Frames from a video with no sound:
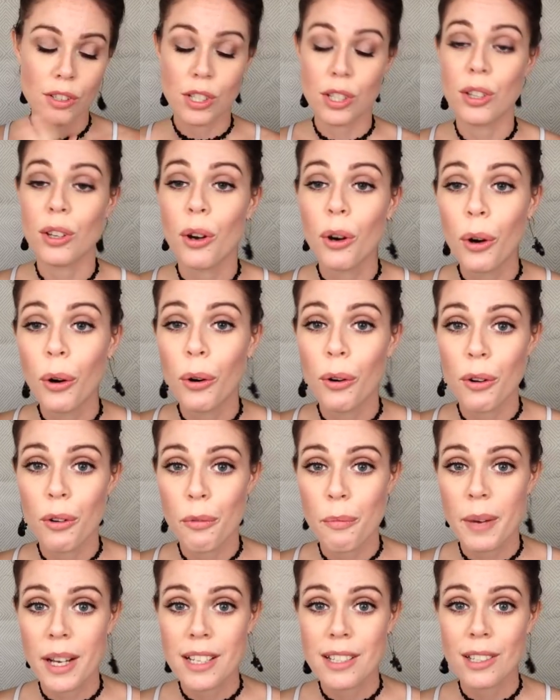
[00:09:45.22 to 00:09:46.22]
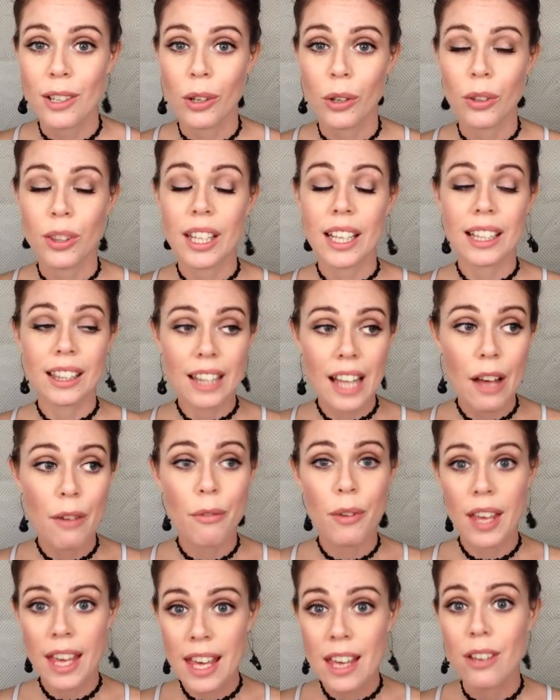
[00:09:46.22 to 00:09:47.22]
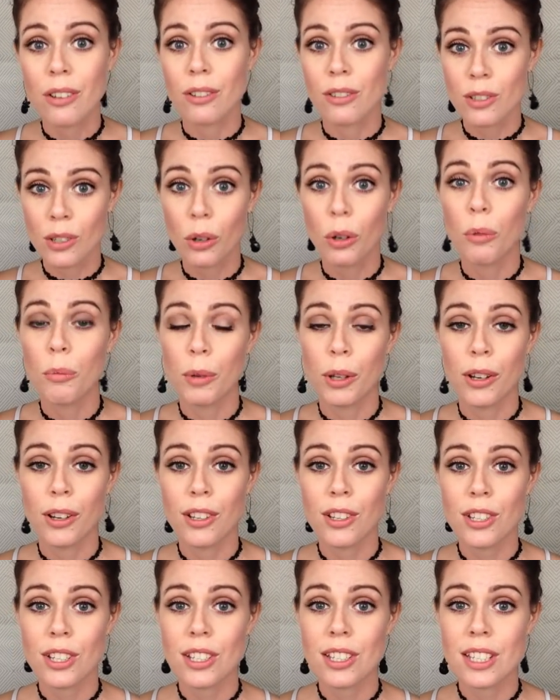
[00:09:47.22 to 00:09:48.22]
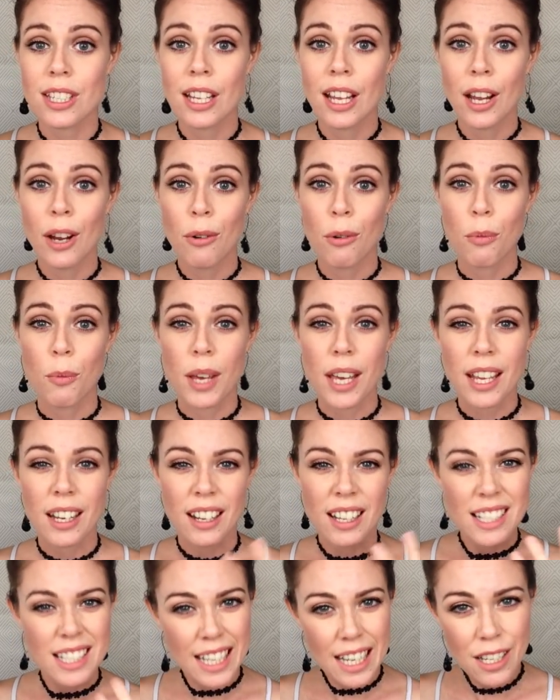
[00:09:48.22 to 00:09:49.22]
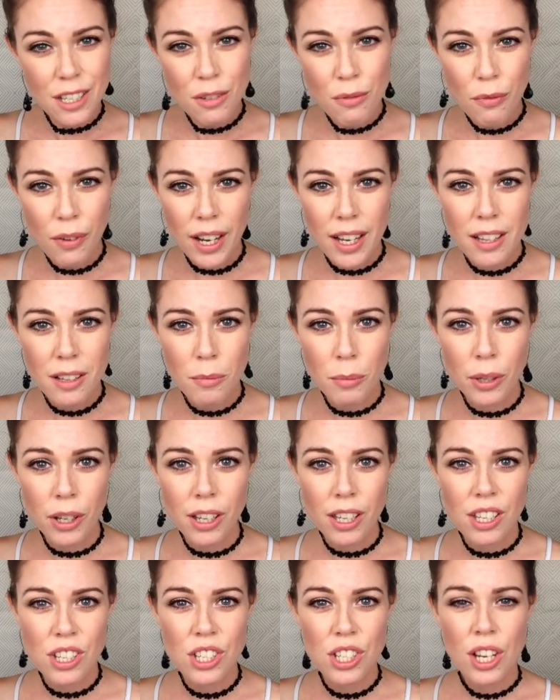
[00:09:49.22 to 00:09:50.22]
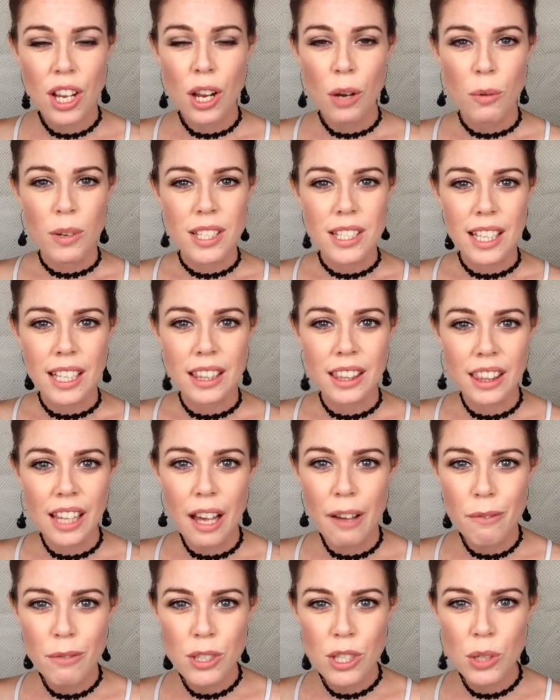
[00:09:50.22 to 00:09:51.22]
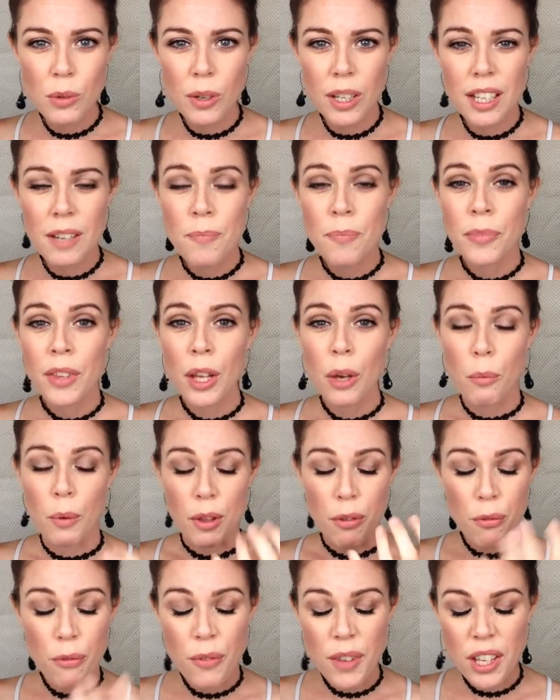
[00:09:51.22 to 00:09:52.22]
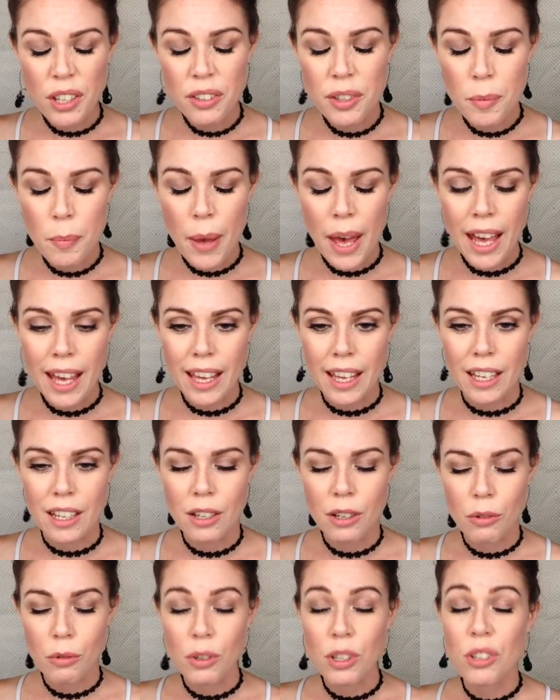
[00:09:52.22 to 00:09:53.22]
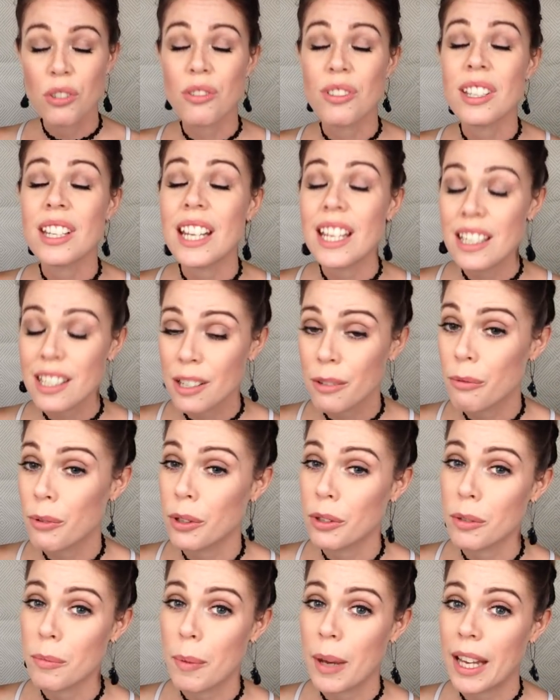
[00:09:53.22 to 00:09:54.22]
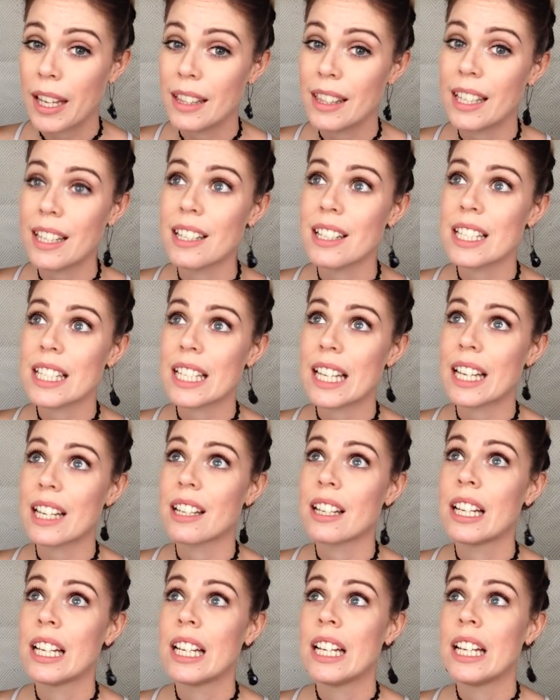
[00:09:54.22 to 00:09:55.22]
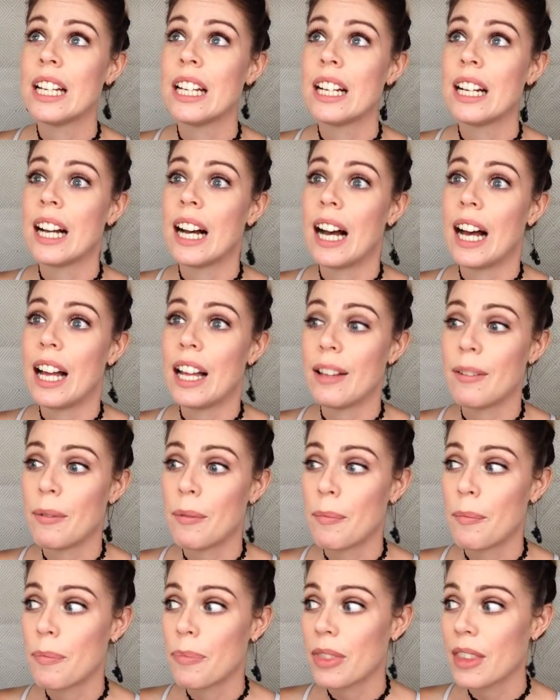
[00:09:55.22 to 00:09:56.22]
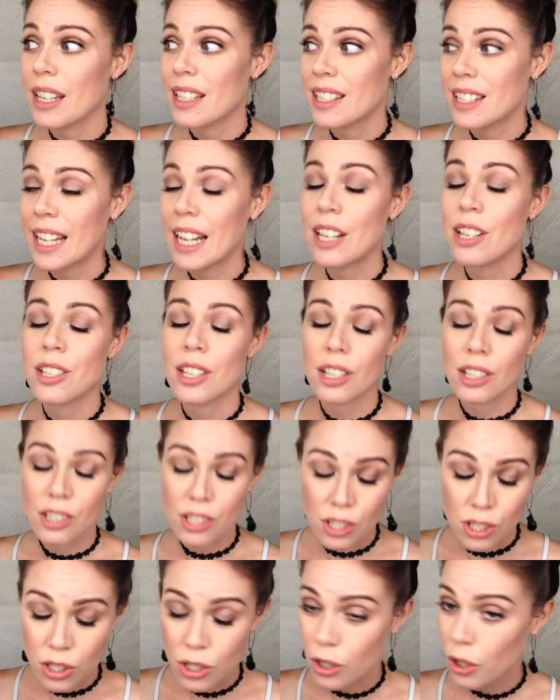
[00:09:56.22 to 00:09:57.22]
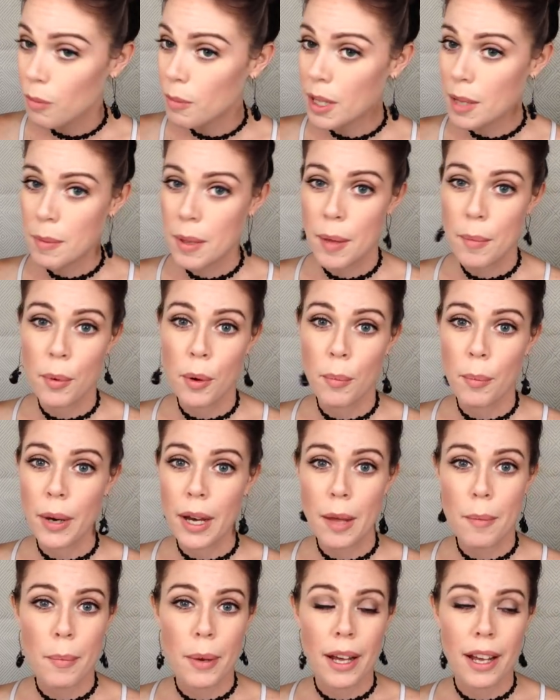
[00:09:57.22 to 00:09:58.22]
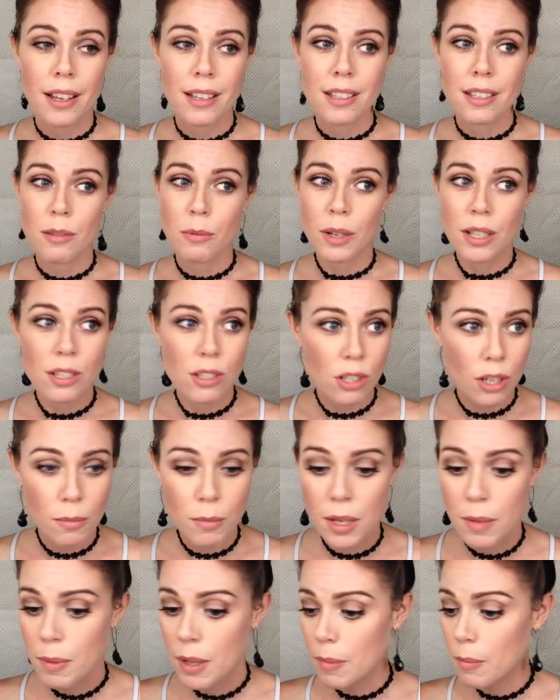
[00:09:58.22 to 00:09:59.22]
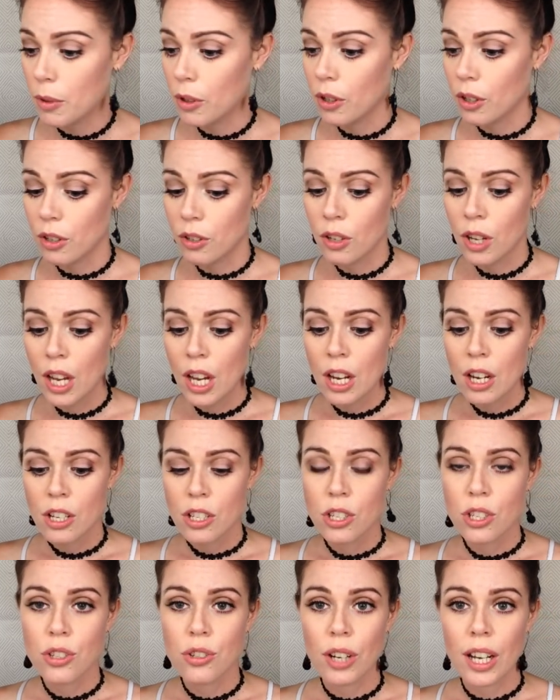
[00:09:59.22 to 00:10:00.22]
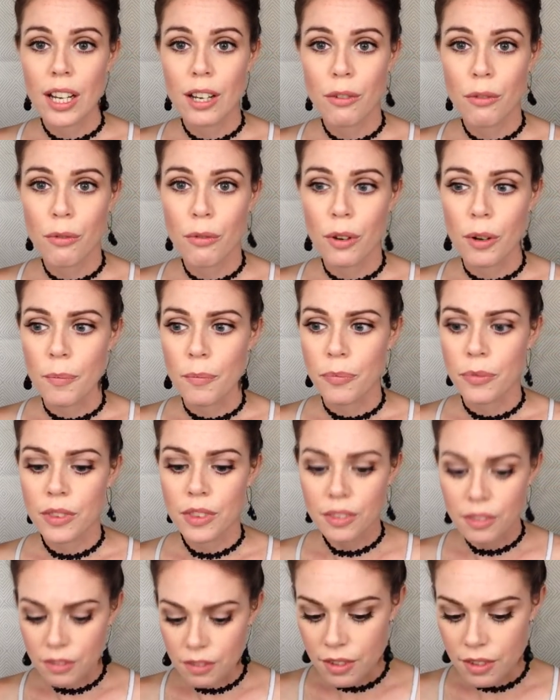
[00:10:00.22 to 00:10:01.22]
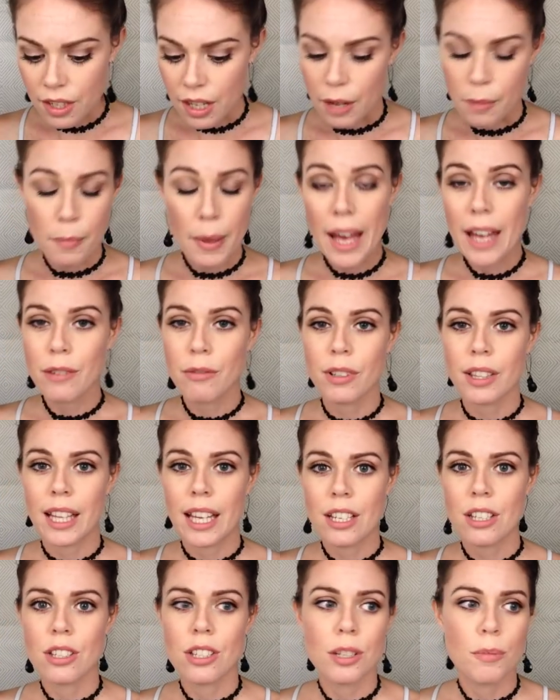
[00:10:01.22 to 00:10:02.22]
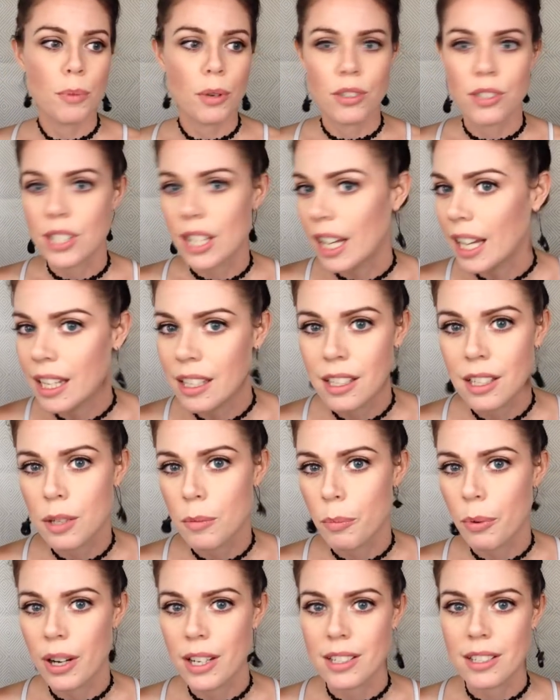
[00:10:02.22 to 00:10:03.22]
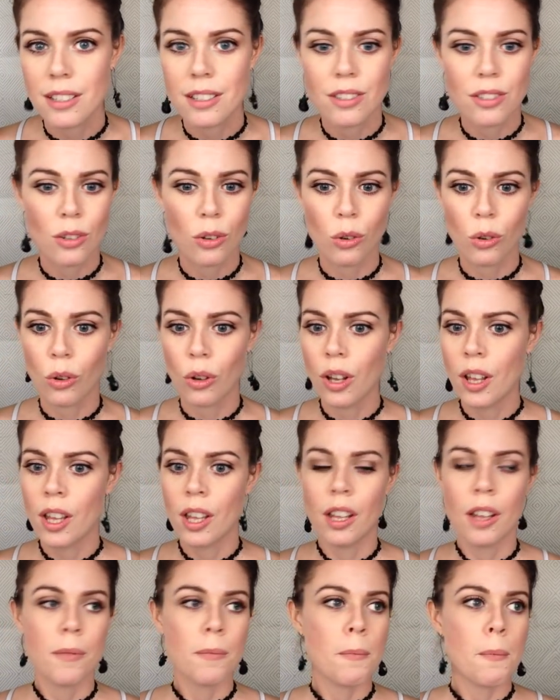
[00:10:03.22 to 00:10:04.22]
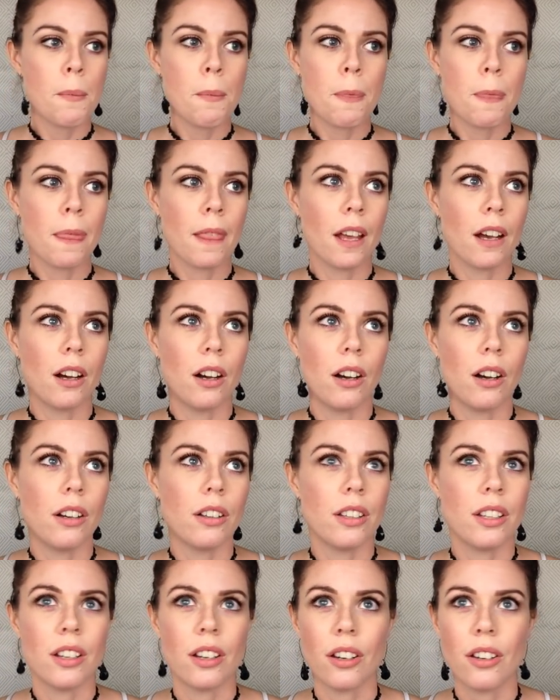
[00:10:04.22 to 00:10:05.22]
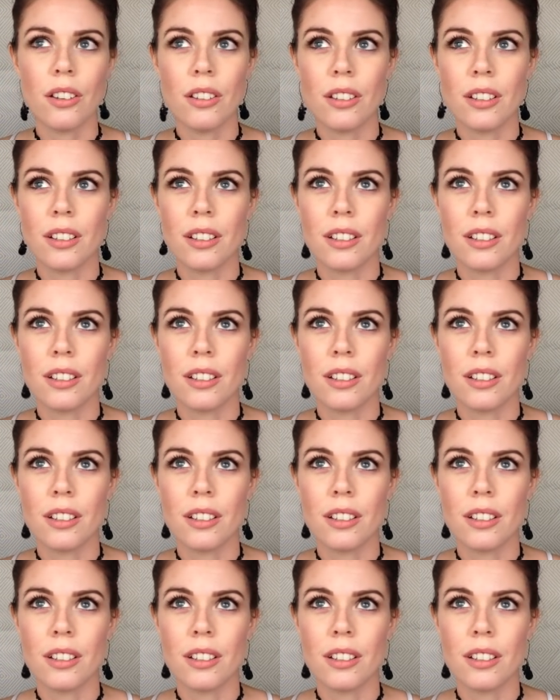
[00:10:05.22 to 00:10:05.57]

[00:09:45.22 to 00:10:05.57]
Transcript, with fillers: to the core of my soul that love heals all blockages. When we can identify the blockage, we send love to it, we feel the pain. You need to feel the pain. That is like um, a stage that so many people bypass. It's why so many people go straight from a bad relationship onto antidepressants or, you know,